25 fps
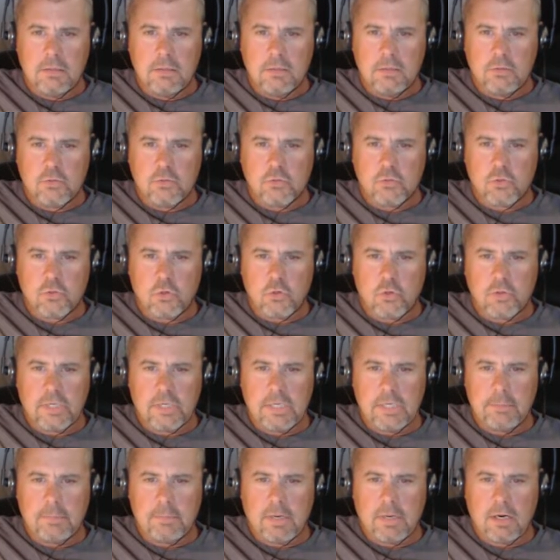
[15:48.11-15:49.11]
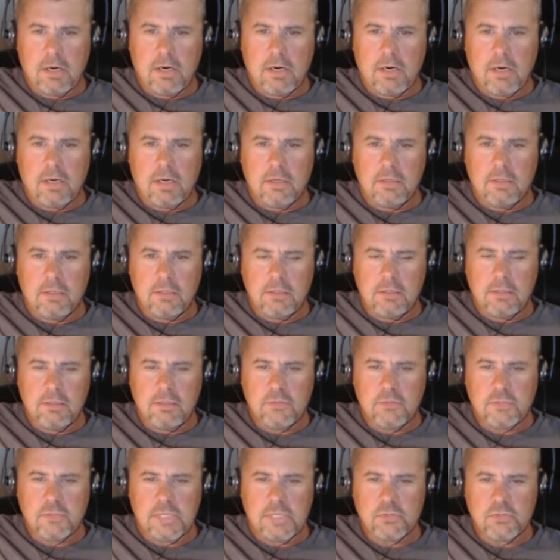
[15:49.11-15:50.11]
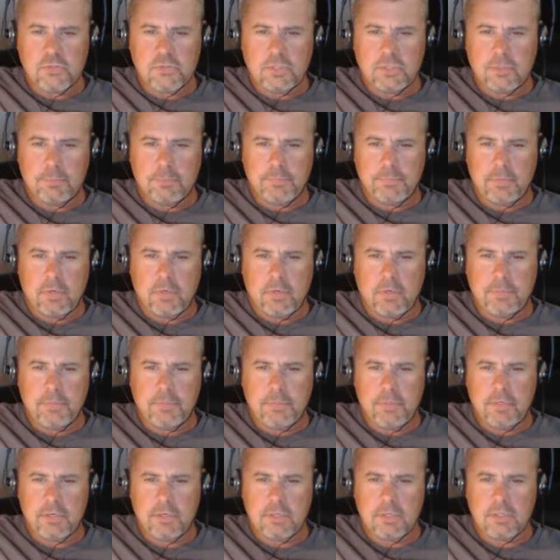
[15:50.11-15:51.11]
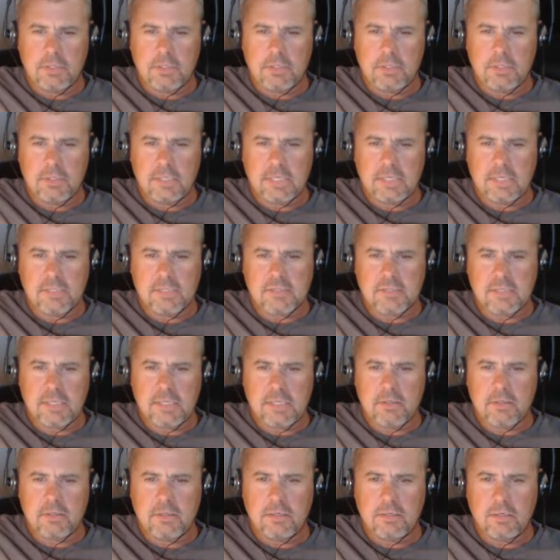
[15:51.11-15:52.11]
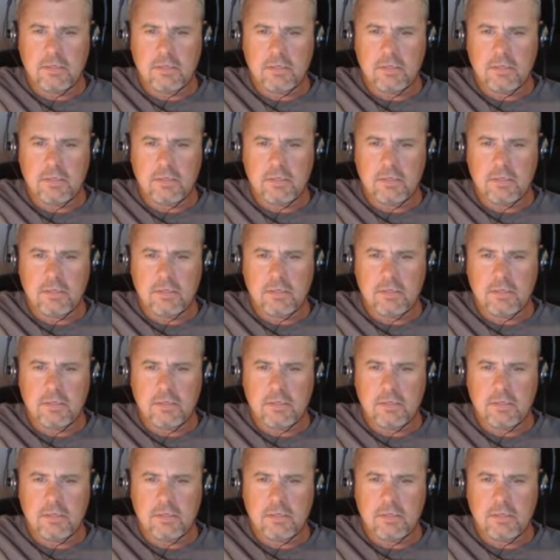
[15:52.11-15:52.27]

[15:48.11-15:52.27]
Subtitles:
shoreline bar. It's actually a hump here. You got a saddle here